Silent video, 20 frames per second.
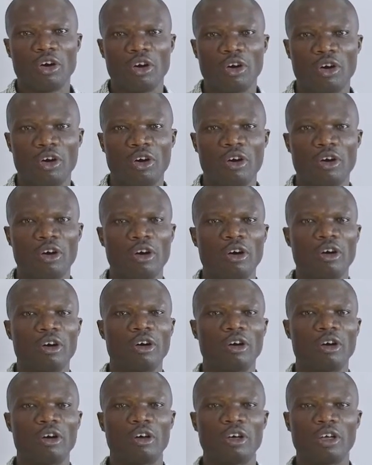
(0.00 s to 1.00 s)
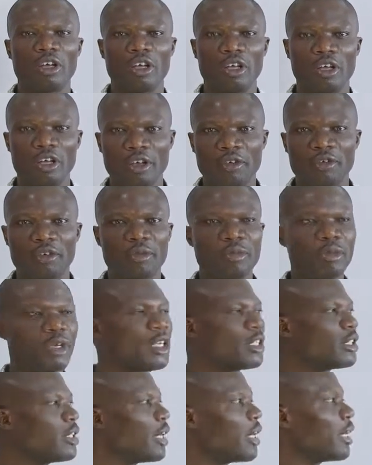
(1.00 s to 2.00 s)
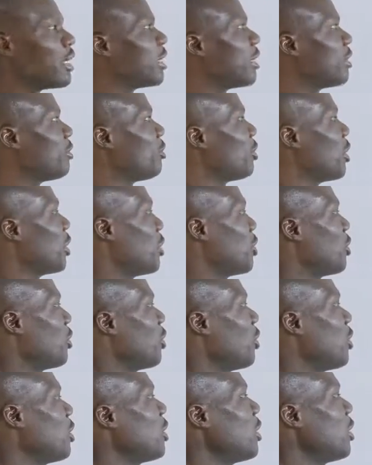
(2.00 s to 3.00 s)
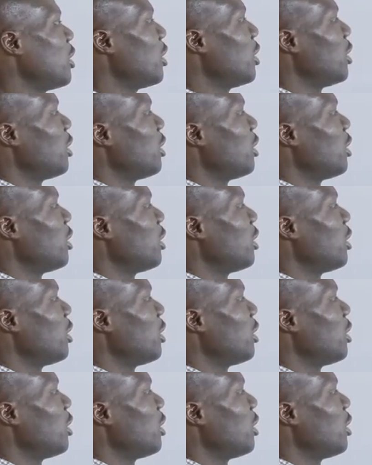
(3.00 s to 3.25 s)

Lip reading: or if it means that, if you are told